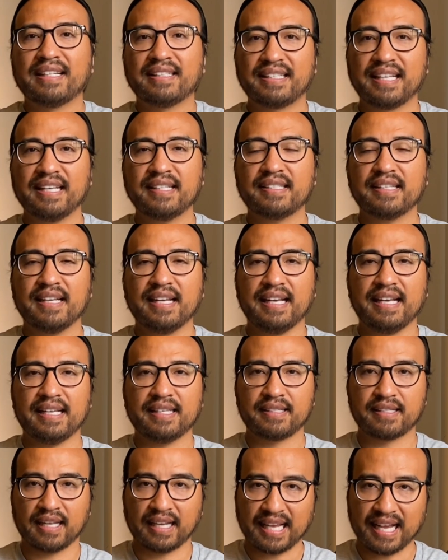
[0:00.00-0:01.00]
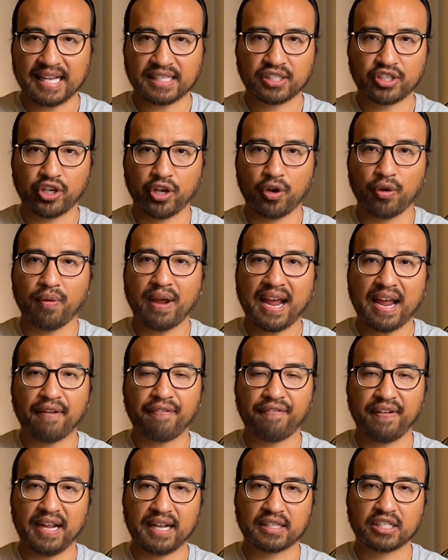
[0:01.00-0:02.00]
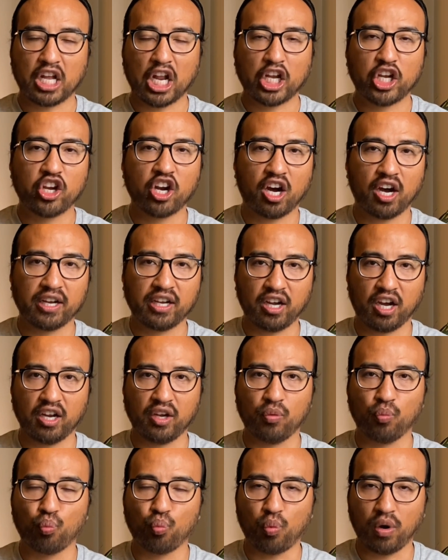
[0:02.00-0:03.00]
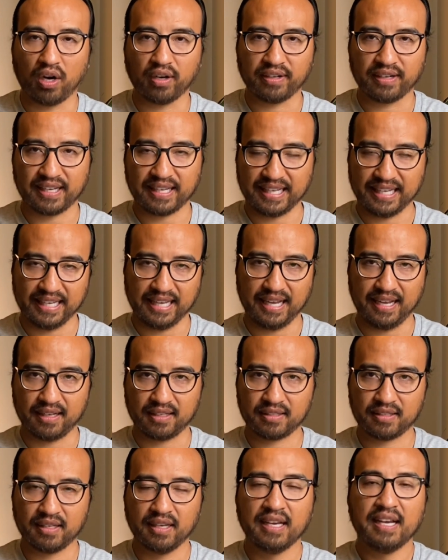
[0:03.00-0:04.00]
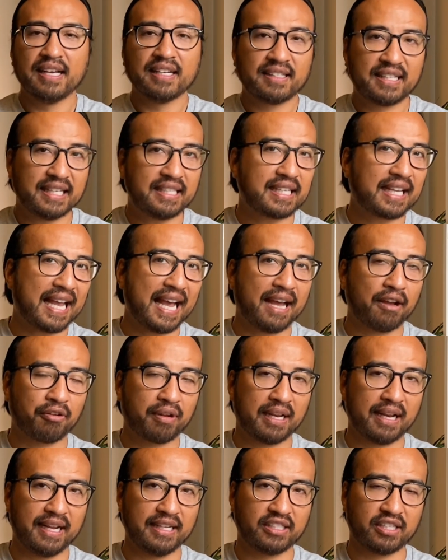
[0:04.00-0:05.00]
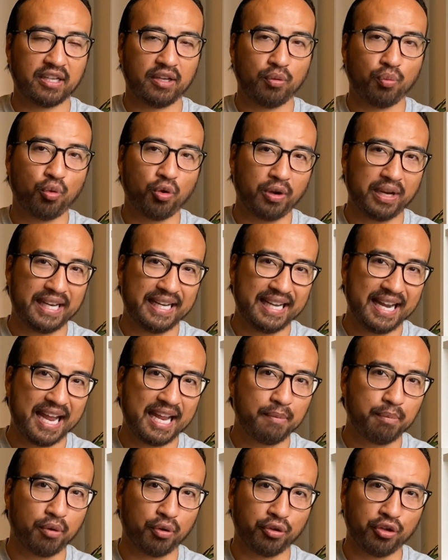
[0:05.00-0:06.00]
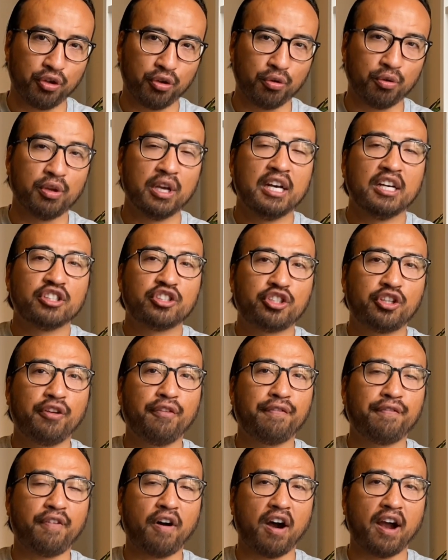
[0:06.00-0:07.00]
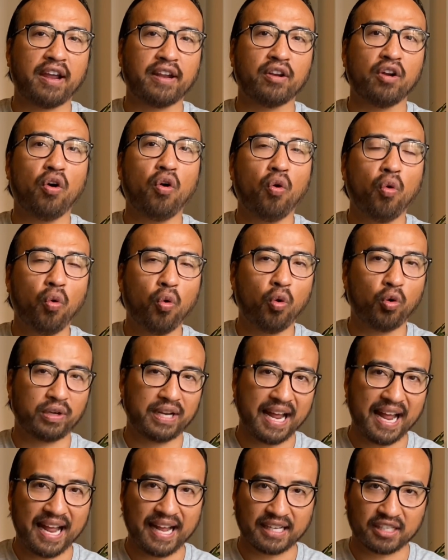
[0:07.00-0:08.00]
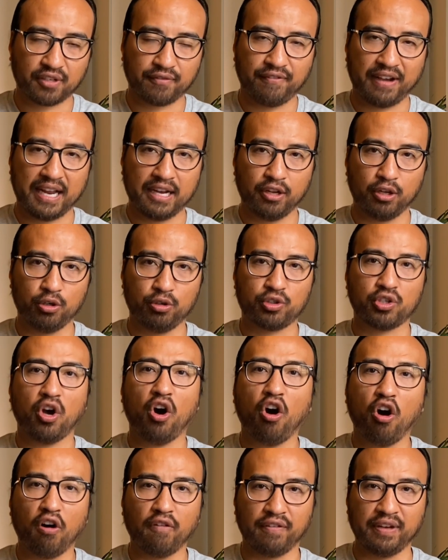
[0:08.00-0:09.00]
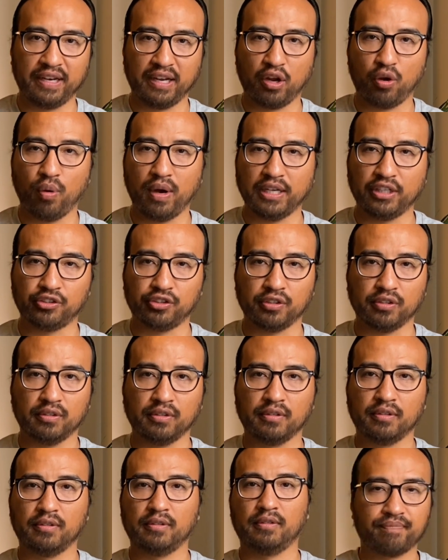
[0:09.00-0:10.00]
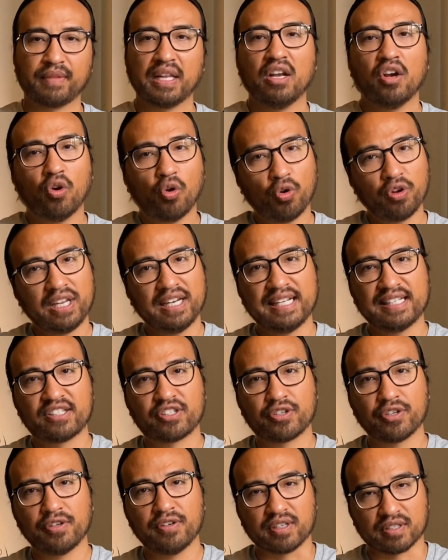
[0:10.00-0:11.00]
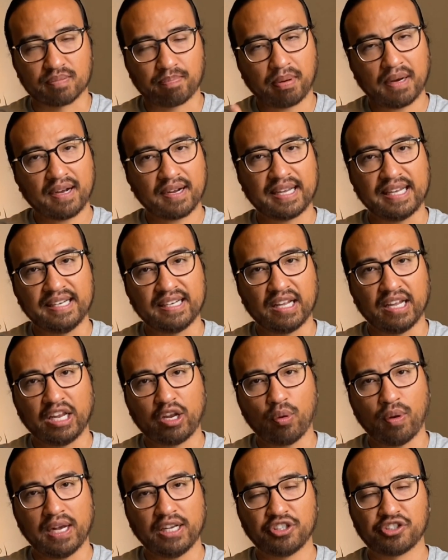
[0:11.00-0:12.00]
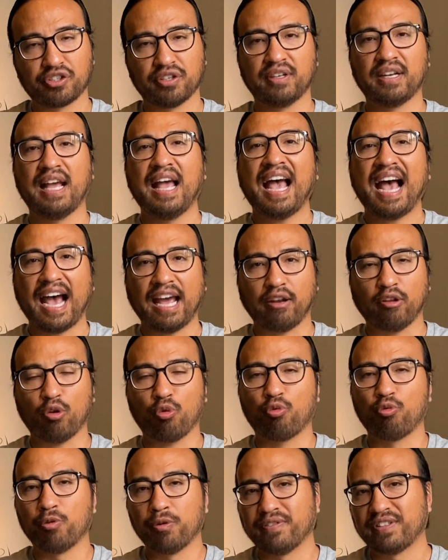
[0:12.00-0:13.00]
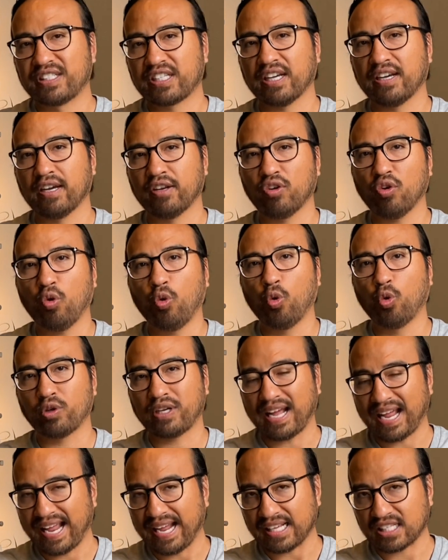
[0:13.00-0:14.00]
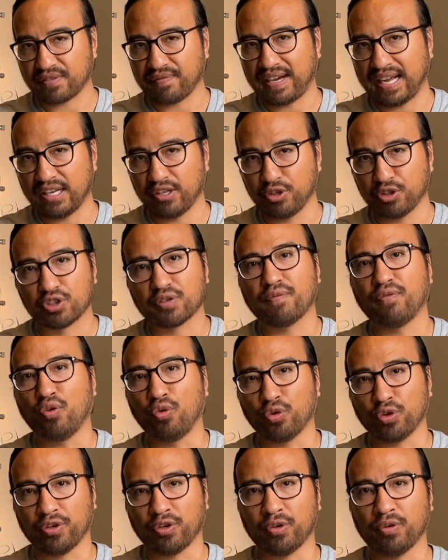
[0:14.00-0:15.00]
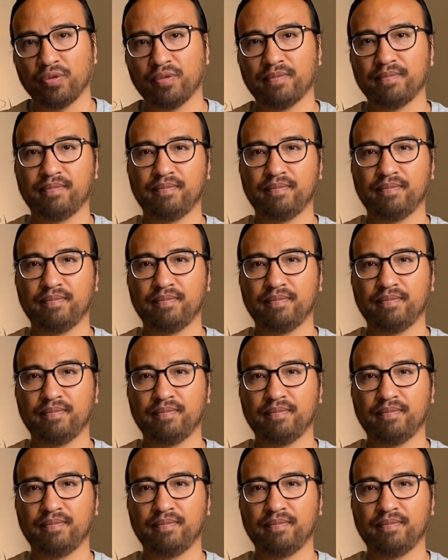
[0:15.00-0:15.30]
This is the Casio FX991EX. This calculator will enable you to find all the x values of an equation. All you need to do is plug in the equation and it will return all the x values for you.